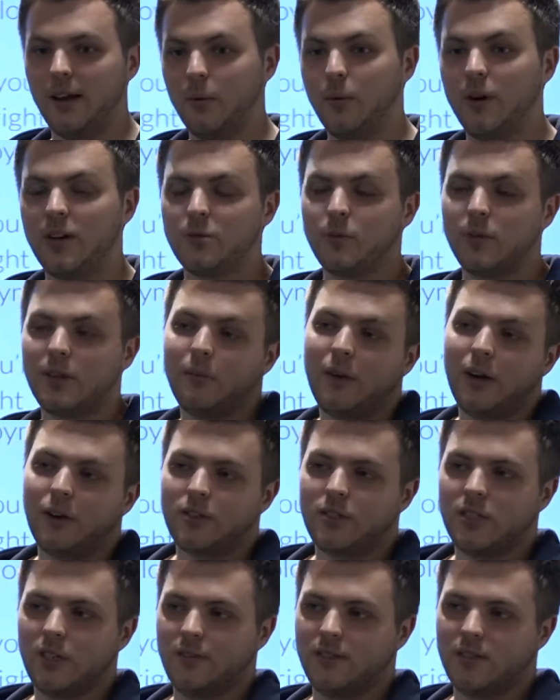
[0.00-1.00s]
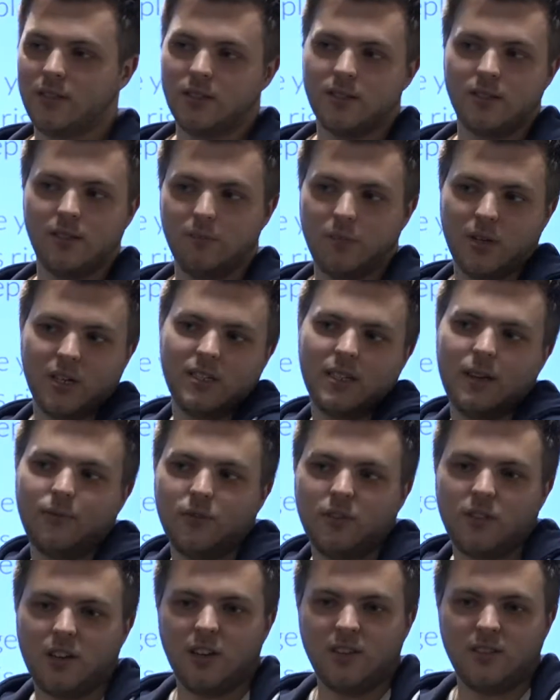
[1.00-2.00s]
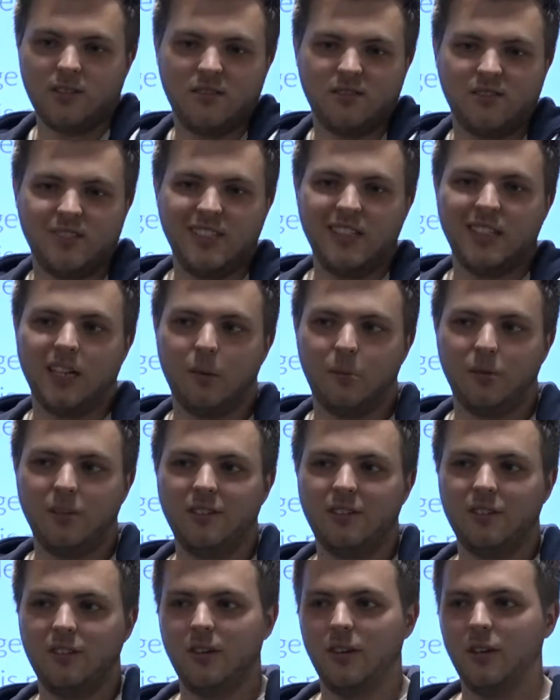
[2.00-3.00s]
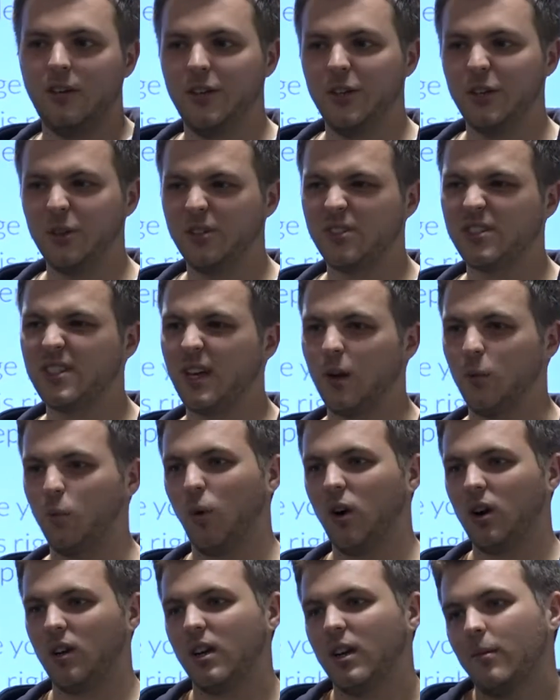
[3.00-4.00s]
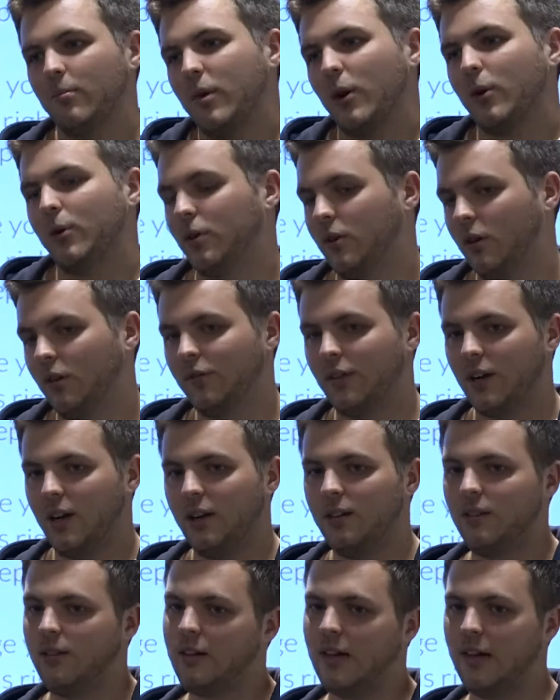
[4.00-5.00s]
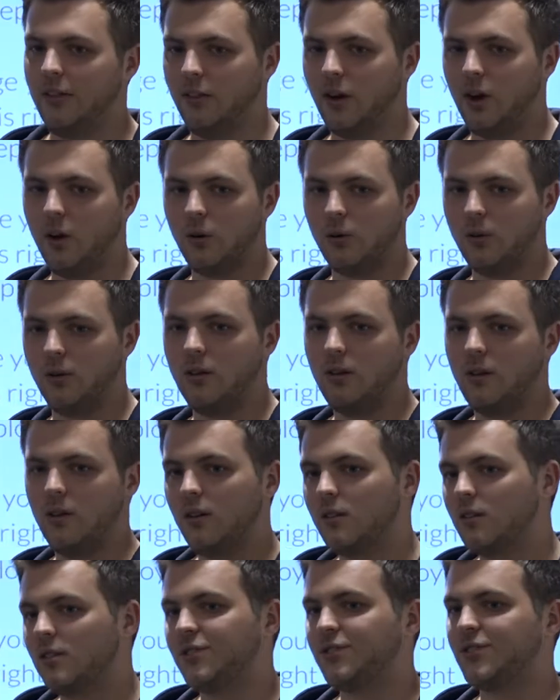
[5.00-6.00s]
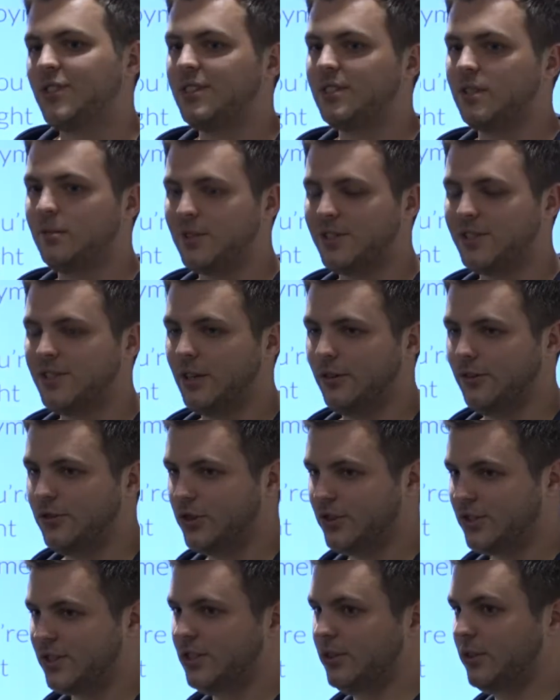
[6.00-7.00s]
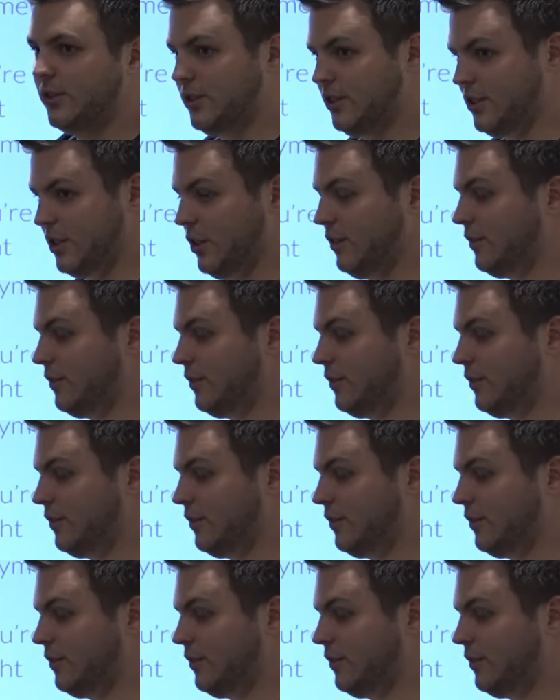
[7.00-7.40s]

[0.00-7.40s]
Whereas with a microservice system, because everything is decoupled, you can take one component offline and the whole system itself should still continue